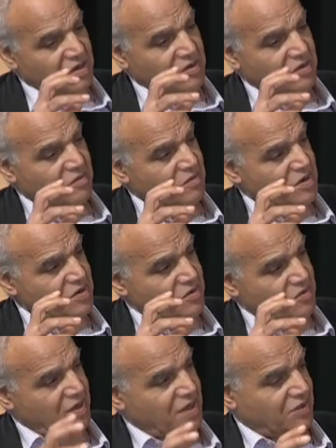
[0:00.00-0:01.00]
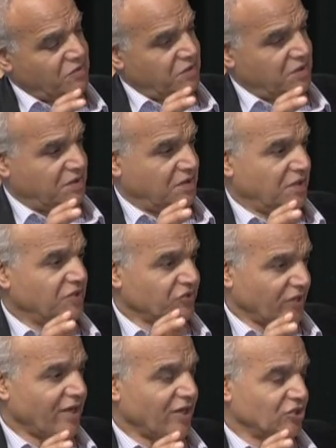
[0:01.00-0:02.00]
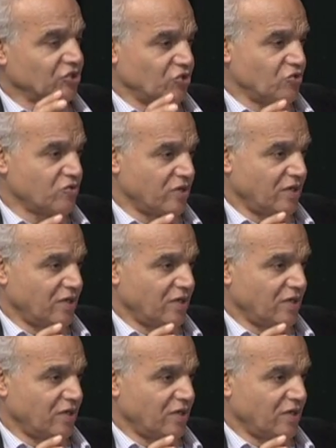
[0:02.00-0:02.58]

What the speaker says: know, when you look at what Israel is doing